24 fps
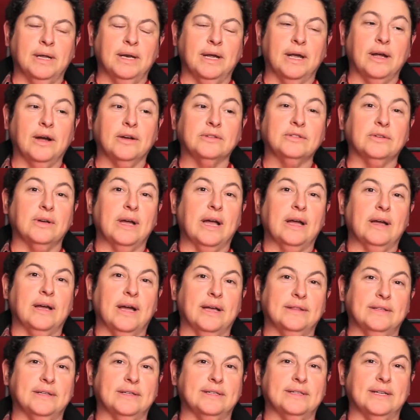But I also
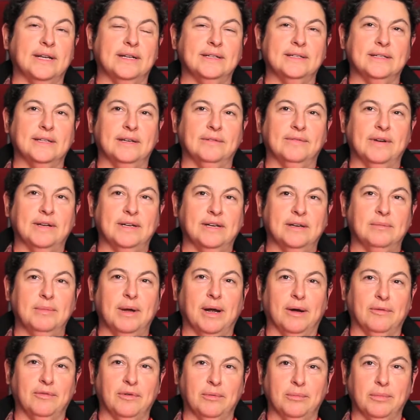had this sense that if I
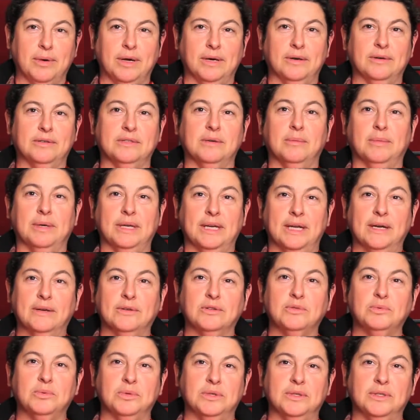didn't make a film about her, somebody
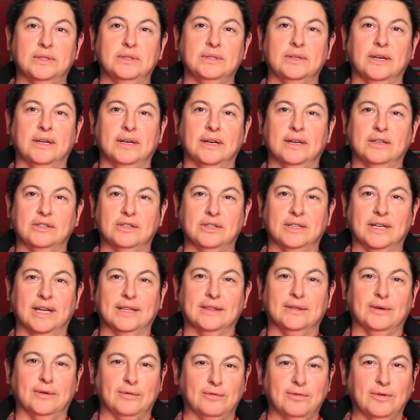else would, and I should
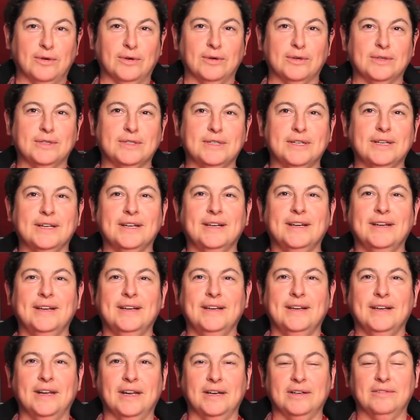get there first.
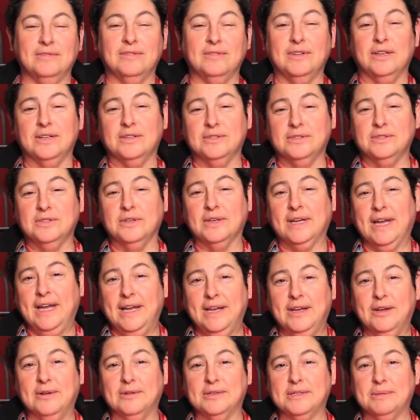And it took
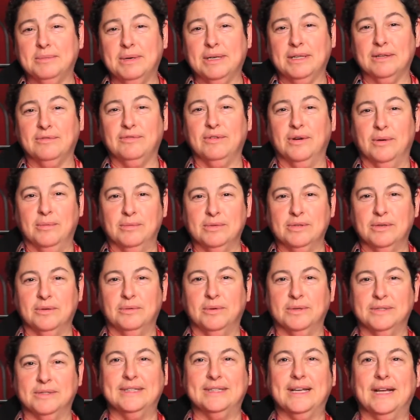8 years to make the film,
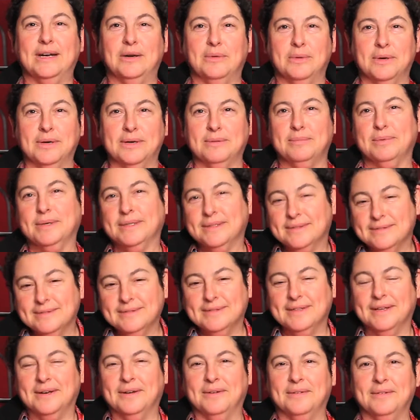wasn't that quick, but,
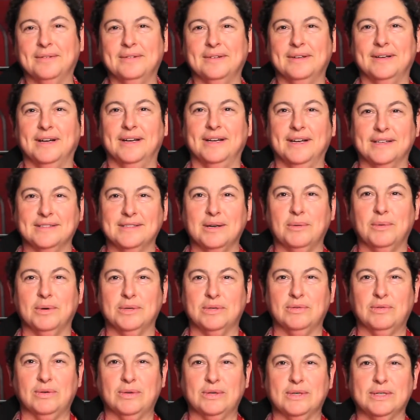I guess I
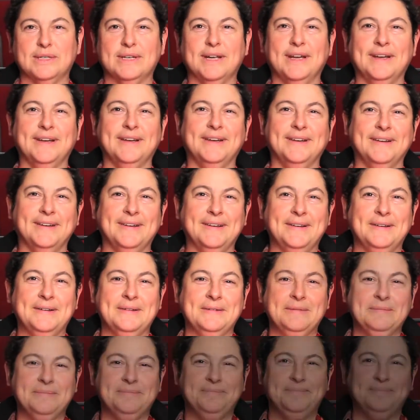was first.
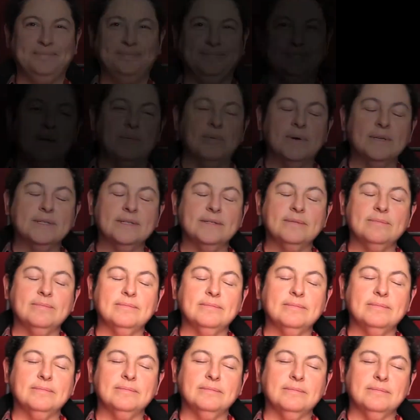And it
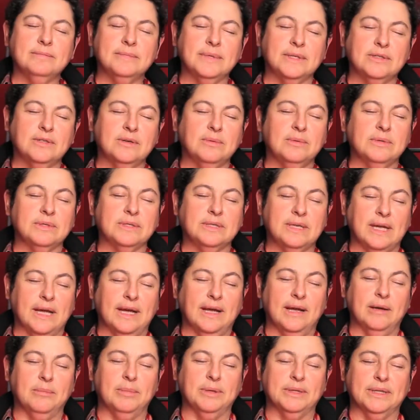wasn't that she was
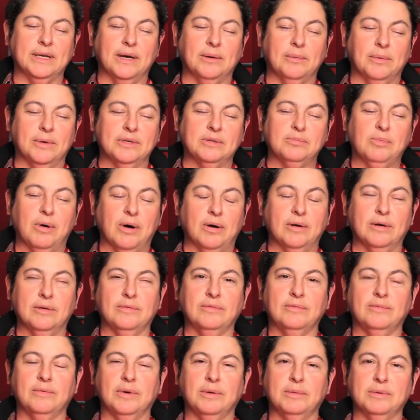gay, but that was
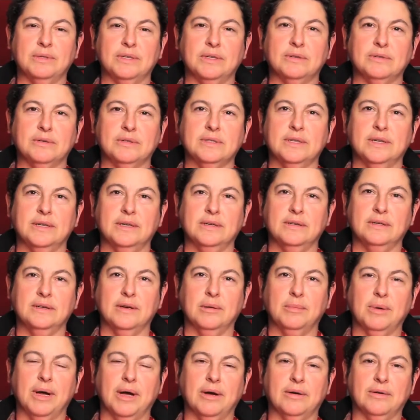part of what was
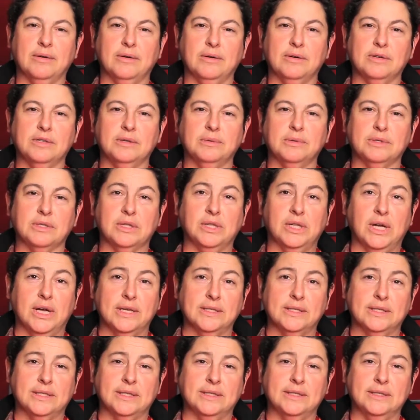interesting about her. She was
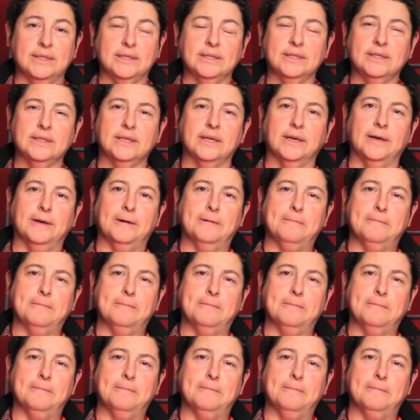closeted.